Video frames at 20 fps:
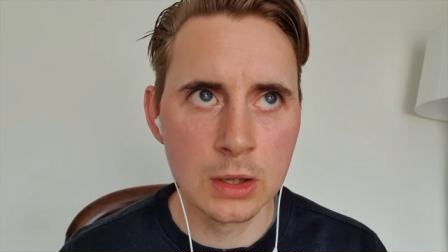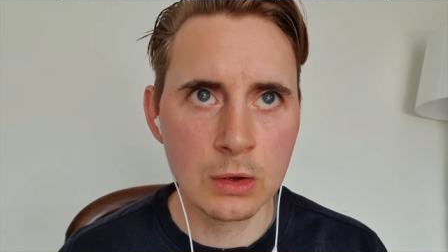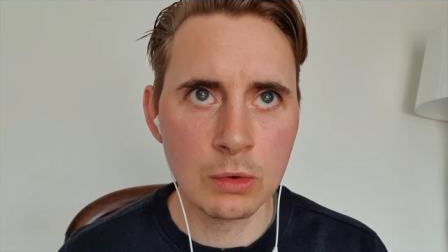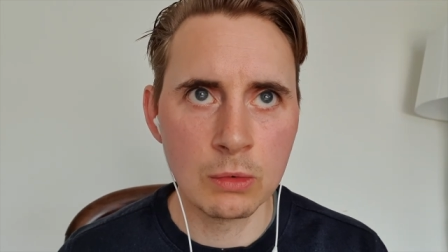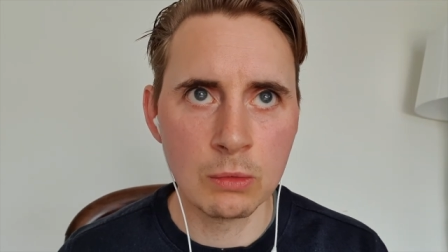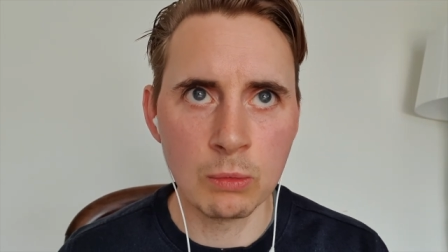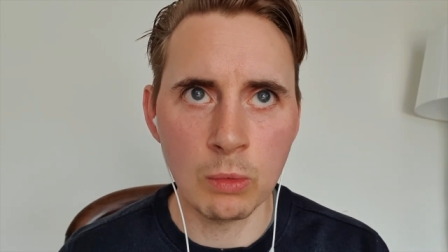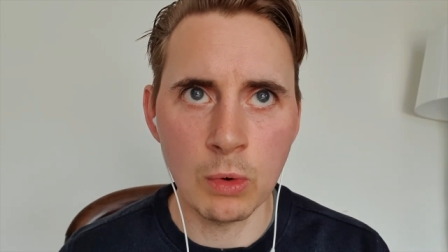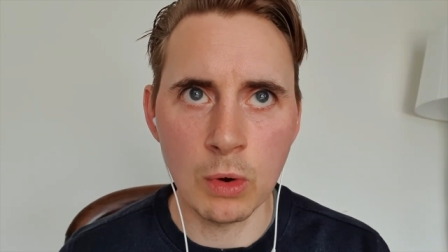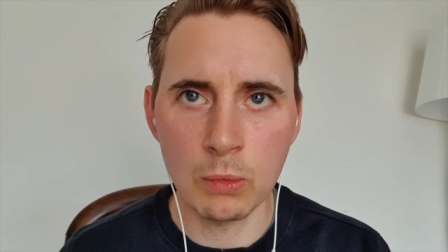
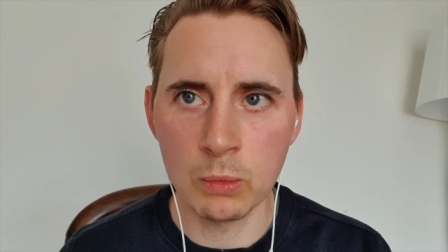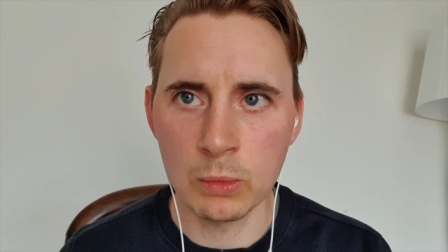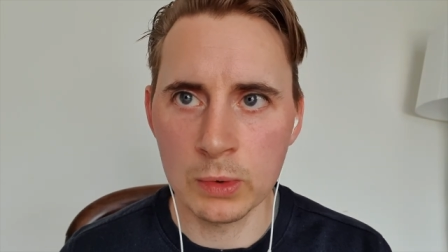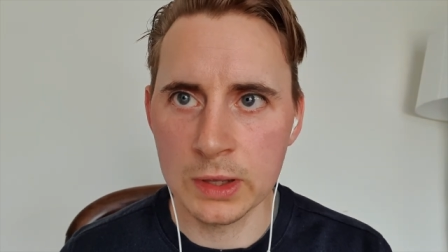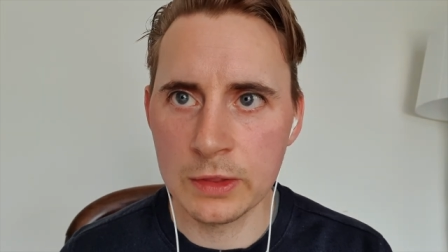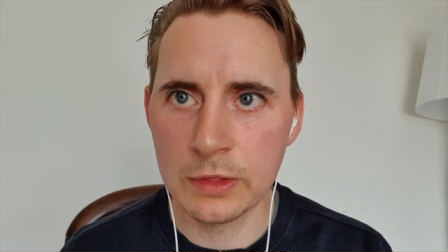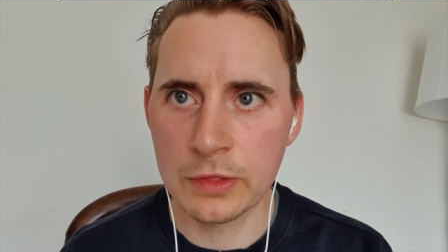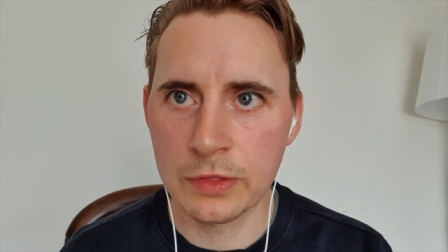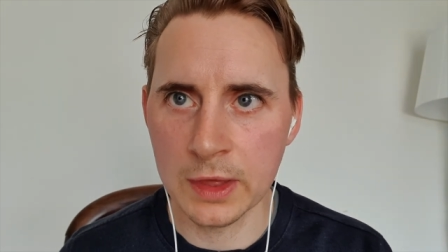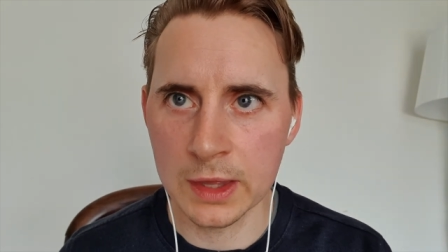what
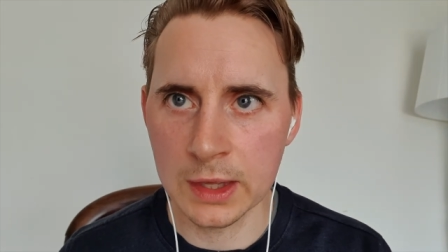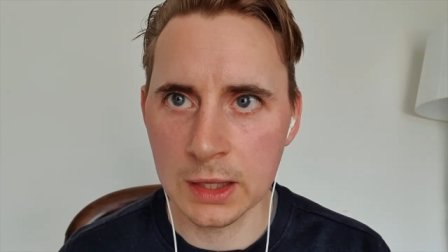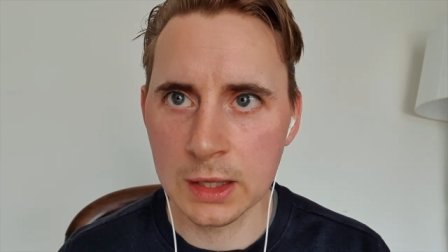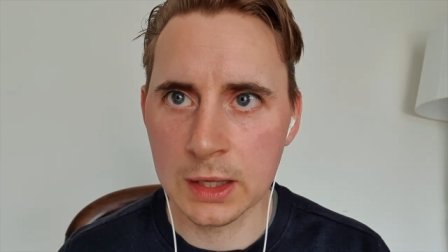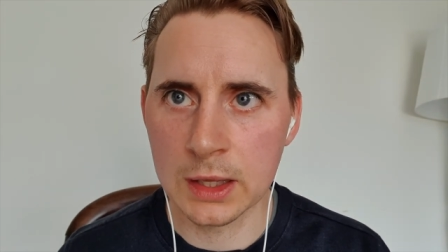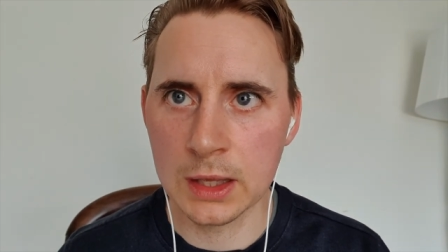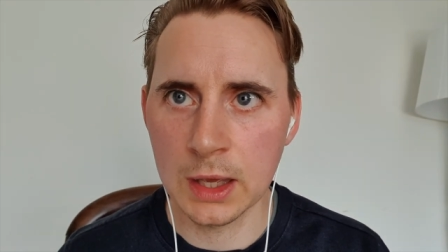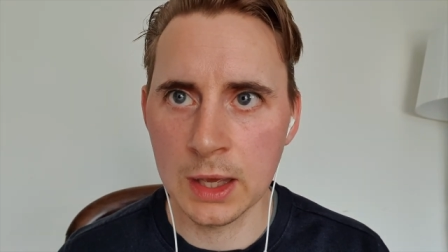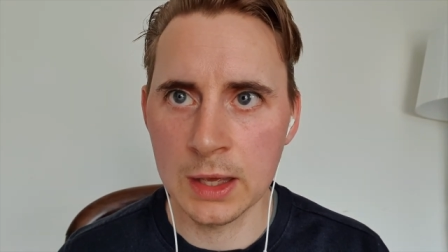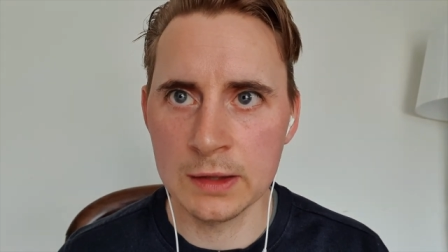we
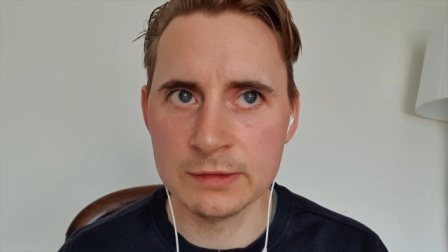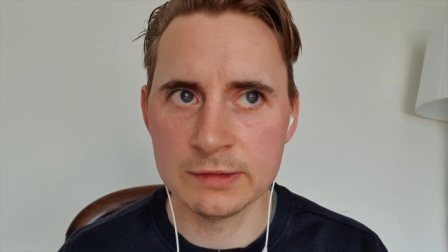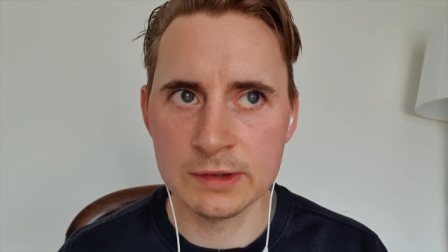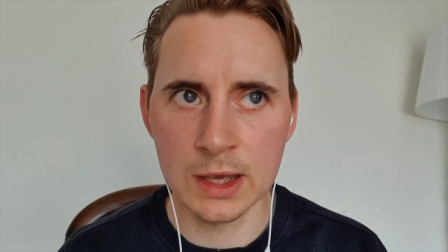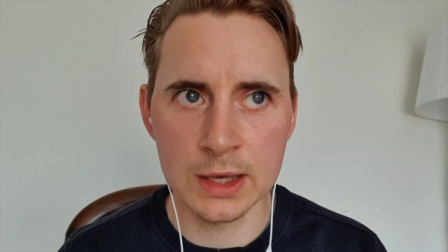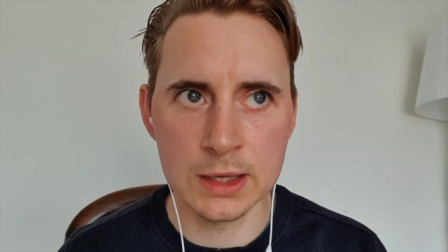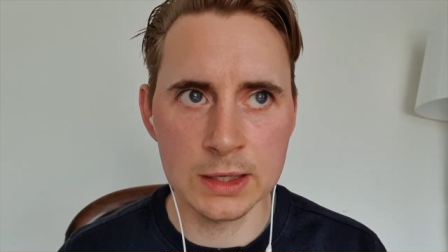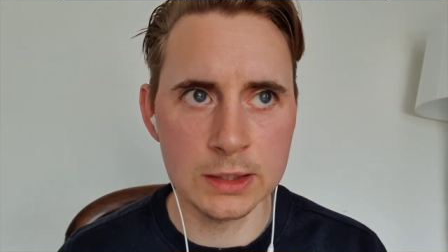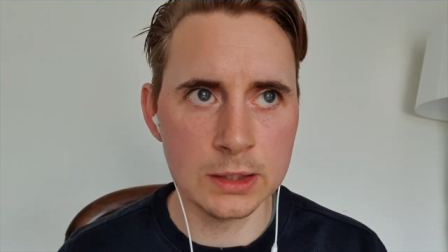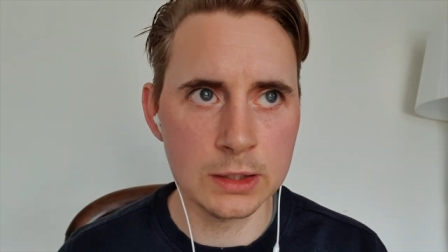think is
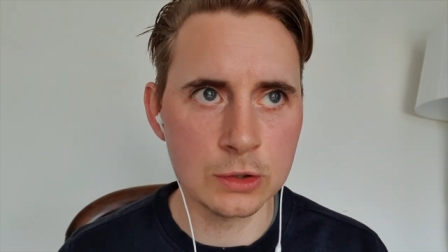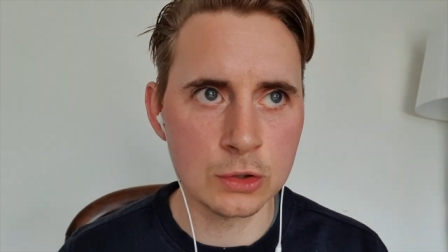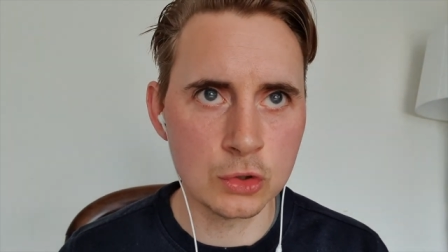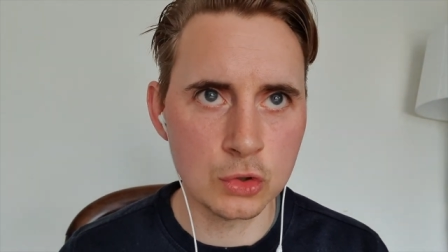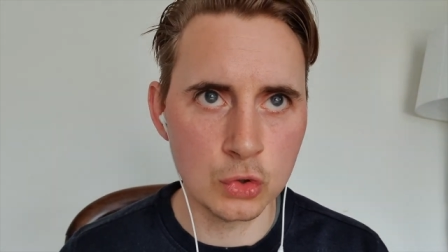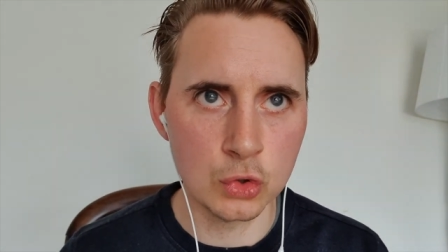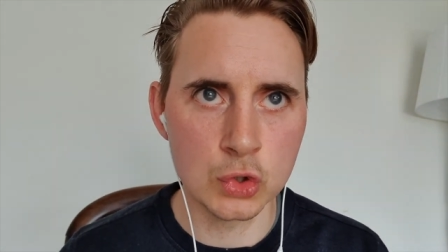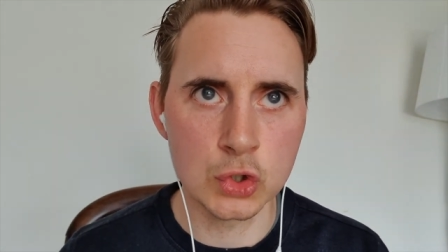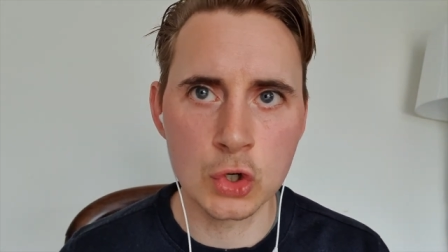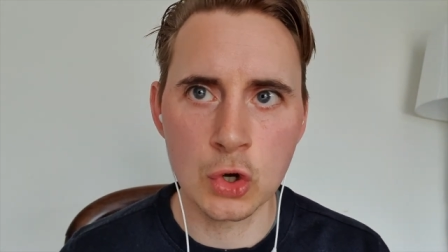a
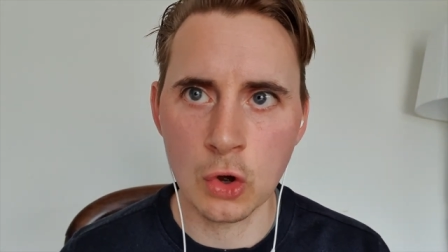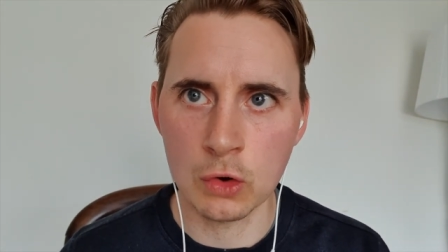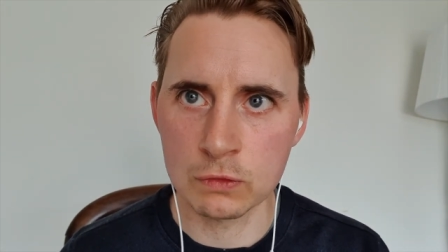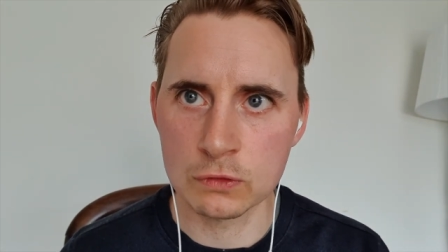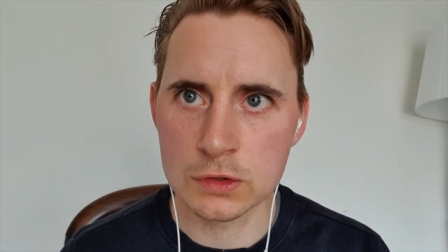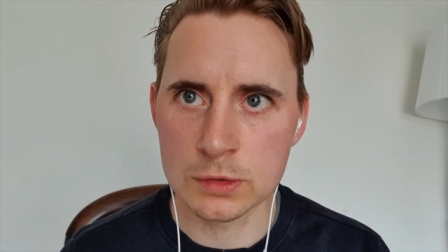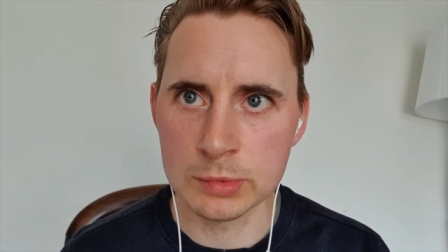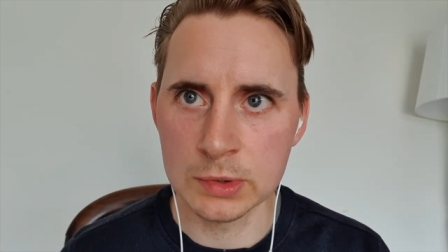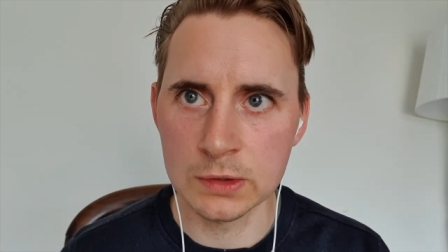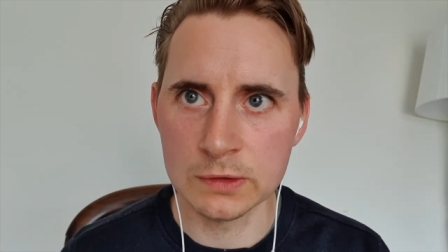good
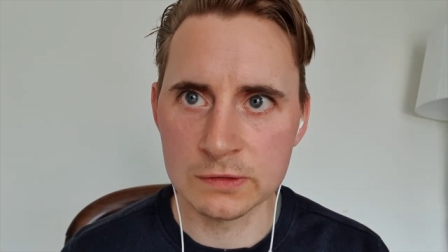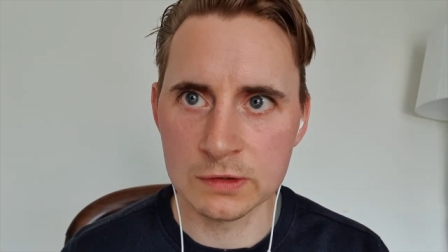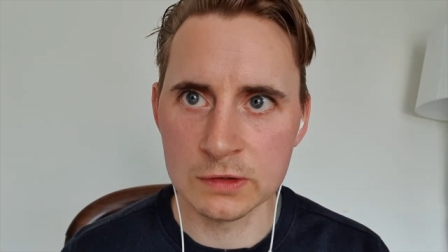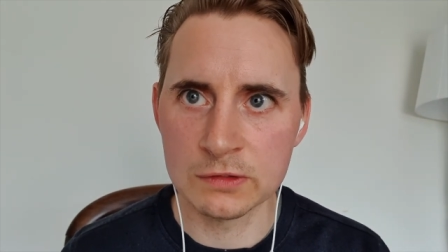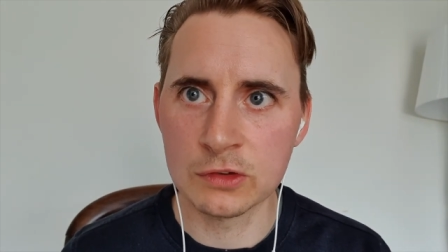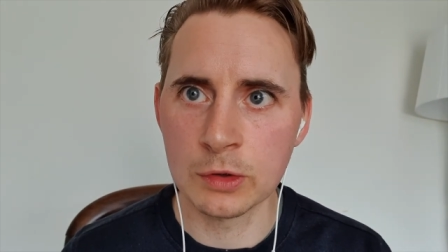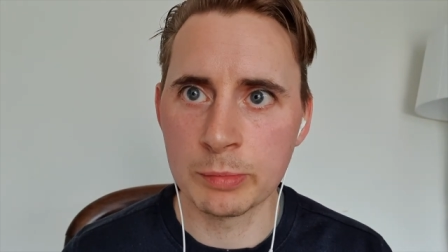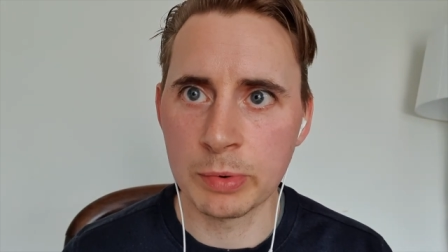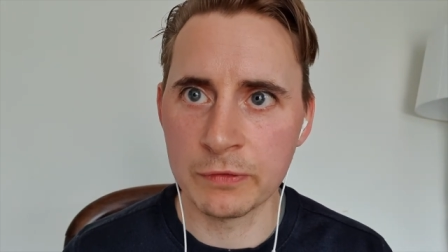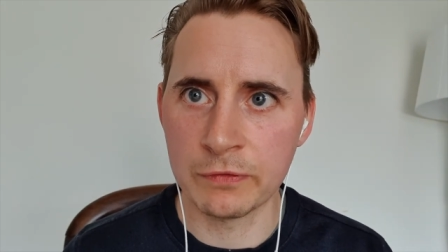contributor
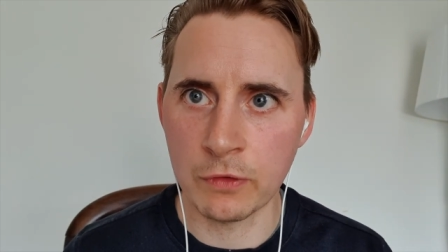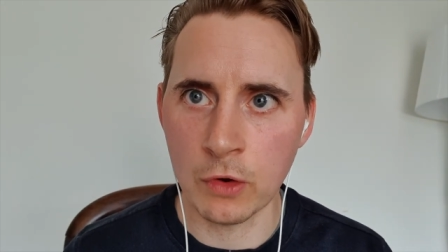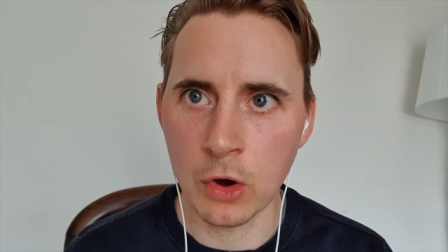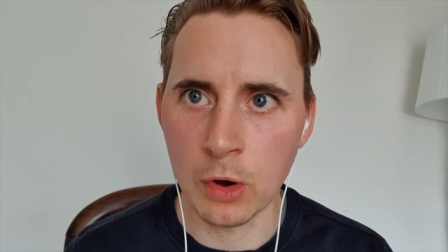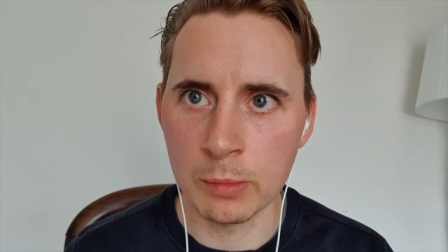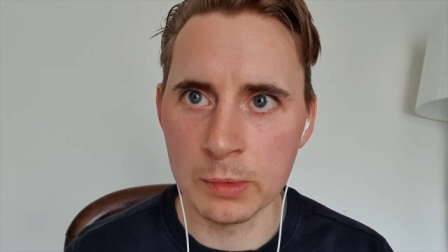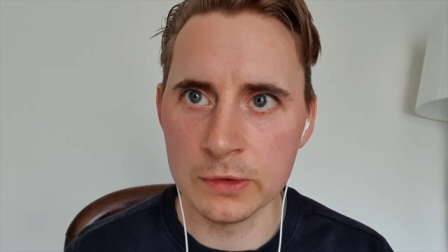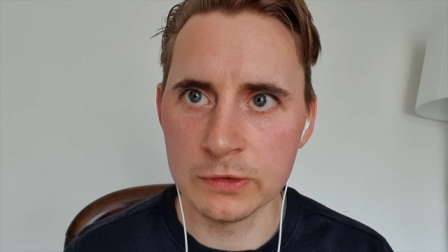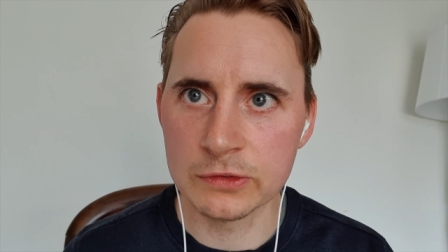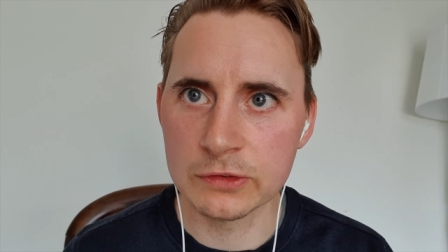to
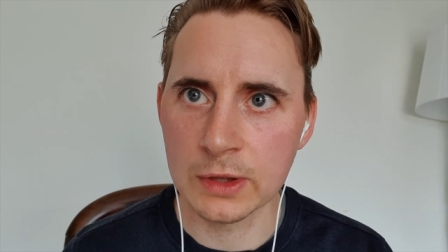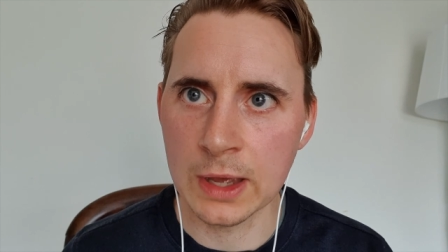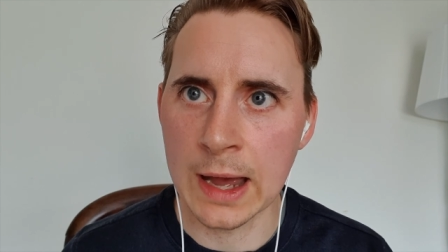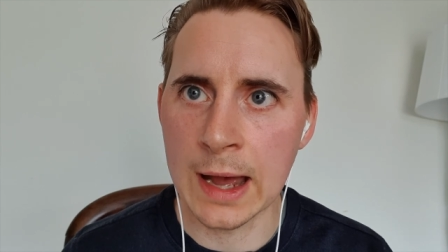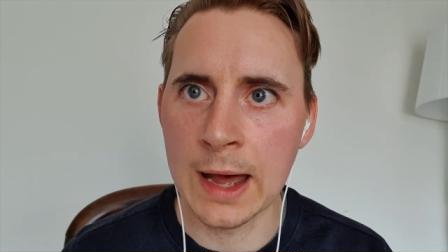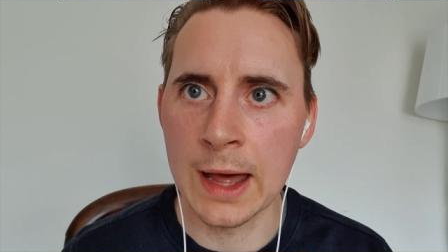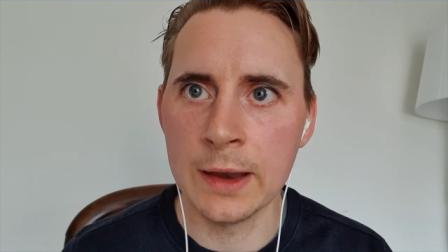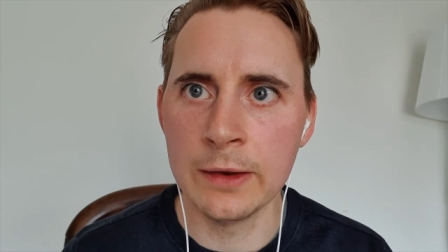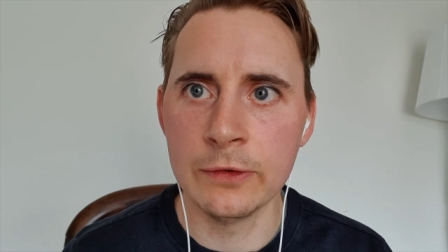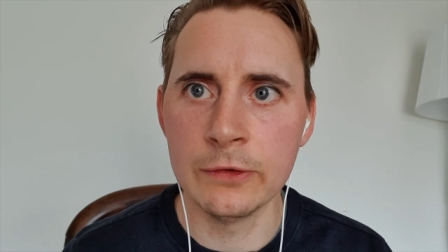performance
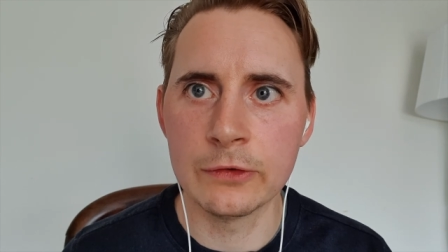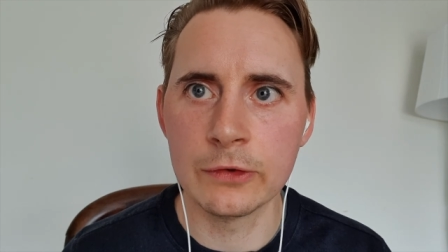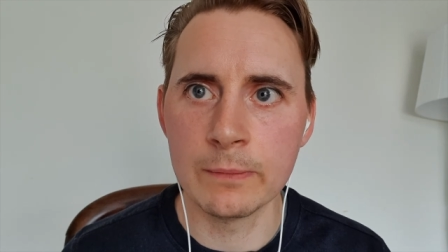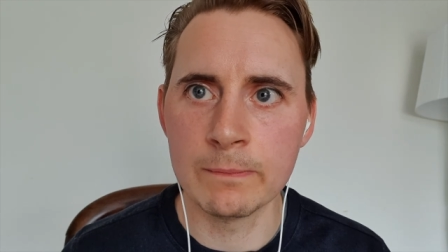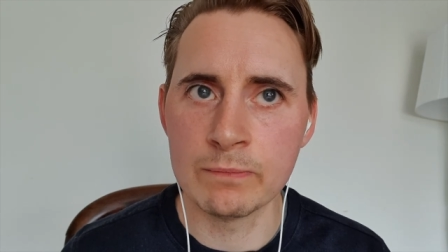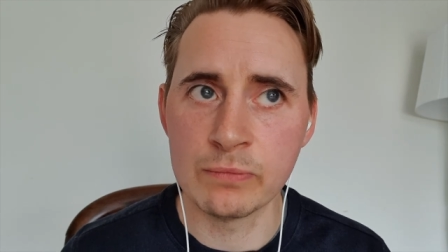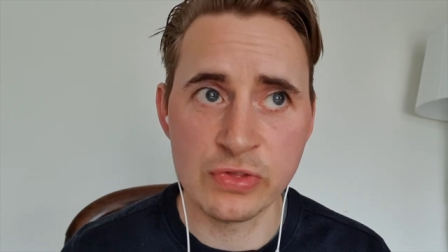and